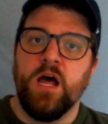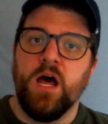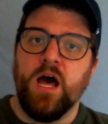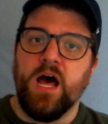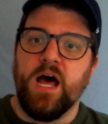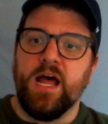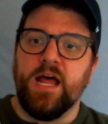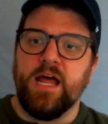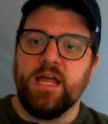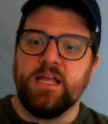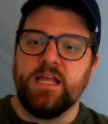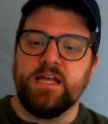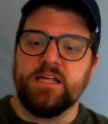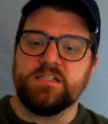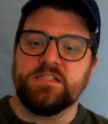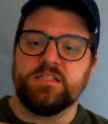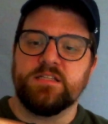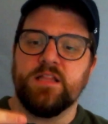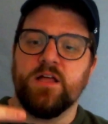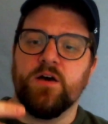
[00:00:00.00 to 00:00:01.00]
I get
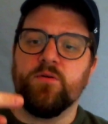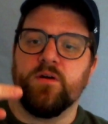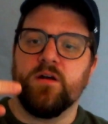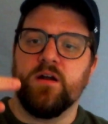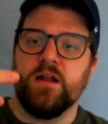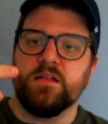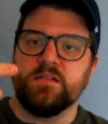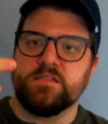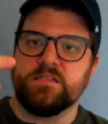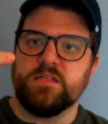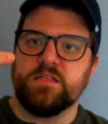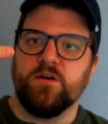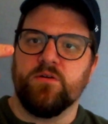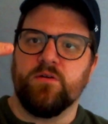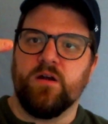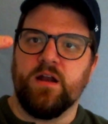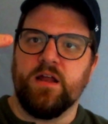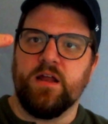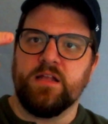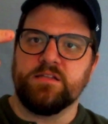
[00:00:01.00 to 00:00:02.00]
slower and slower
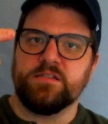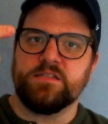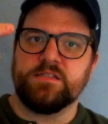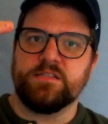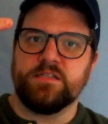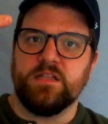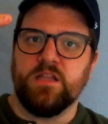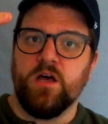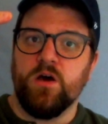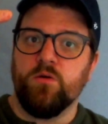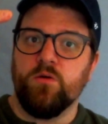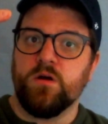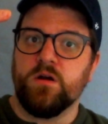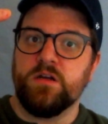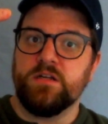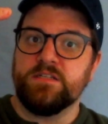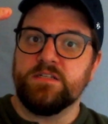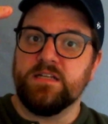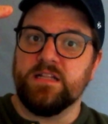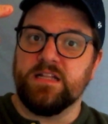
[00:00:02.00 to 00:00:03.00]
and slower
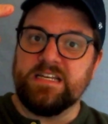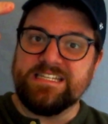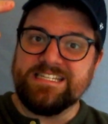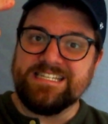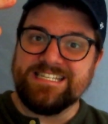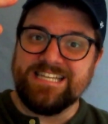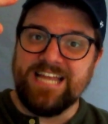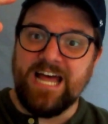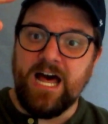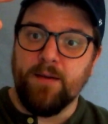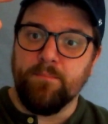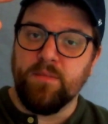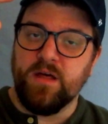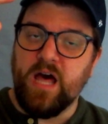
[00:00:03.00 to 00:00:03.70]
until I stop,